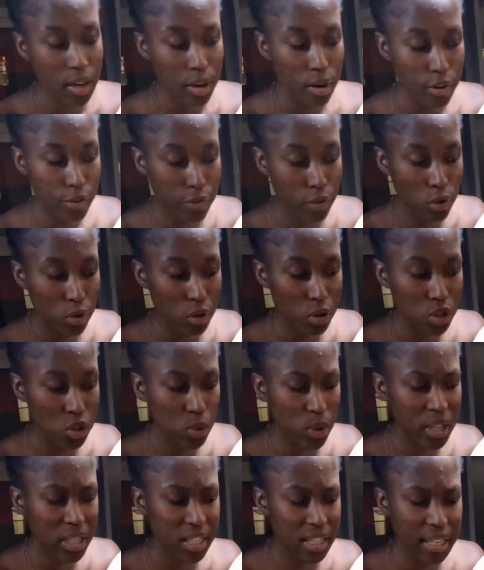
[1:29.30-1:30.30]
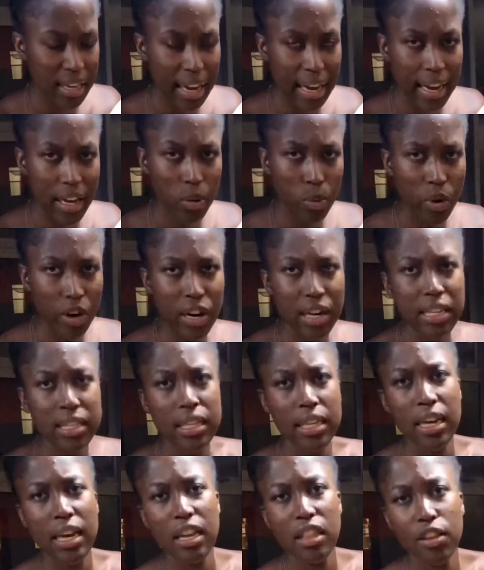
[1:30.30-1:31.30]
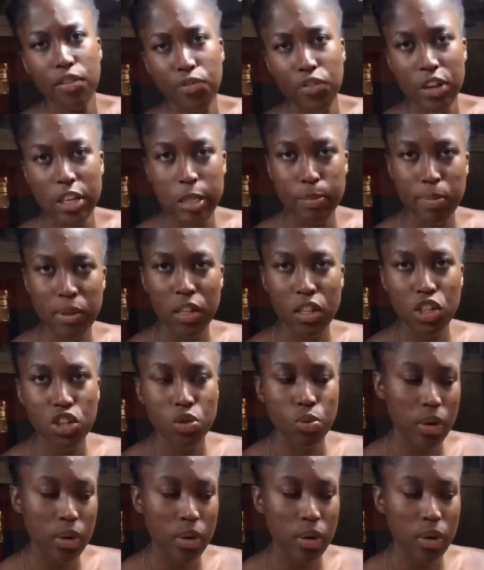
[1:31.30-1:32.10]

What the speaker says: for 29, whereas the fresh spinach